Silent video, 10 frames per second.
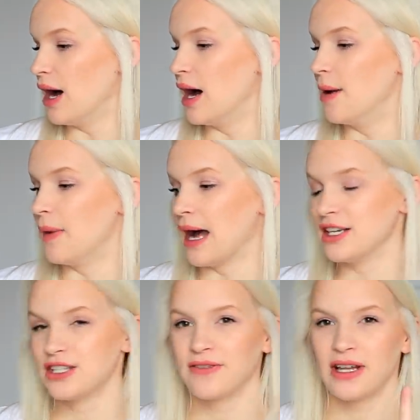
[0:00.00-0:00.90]
I
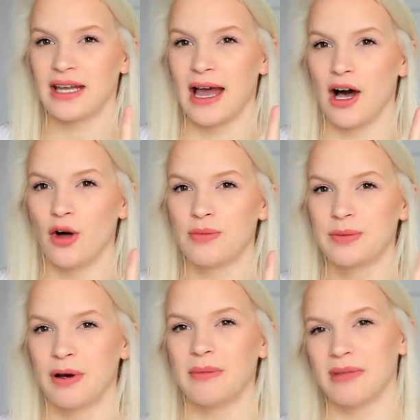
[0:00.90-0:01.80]
just feel like it helps
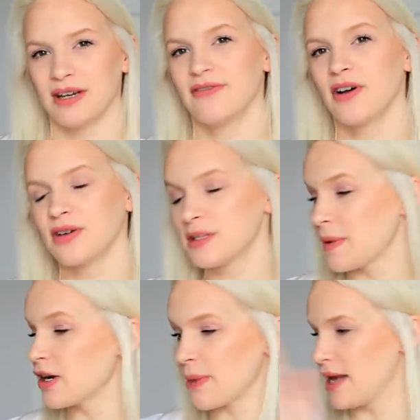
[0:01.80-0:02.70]
put me in focus
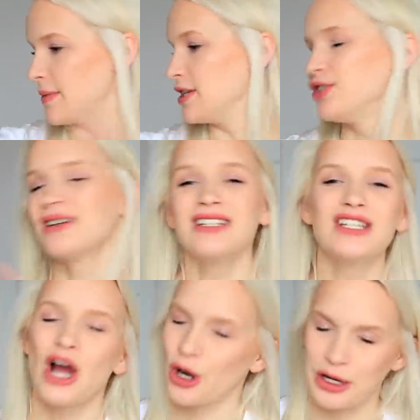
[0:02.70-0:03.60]
better, but anyways, you
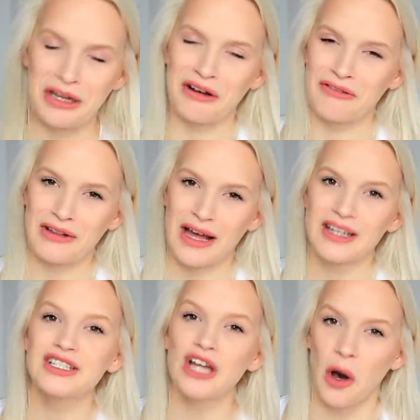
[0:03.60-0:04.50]
guys aren't here for
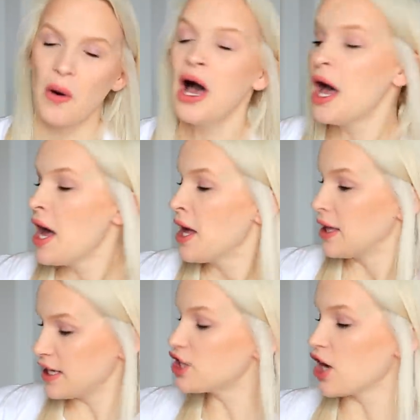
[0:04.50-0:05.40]
that. So
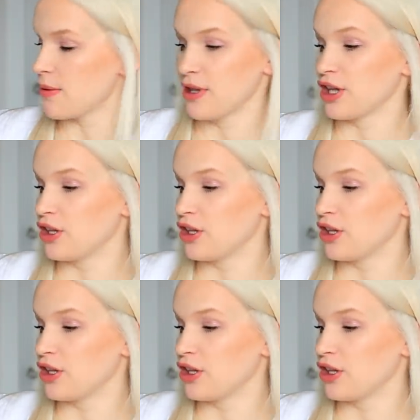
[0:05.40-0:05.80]
let's talk about the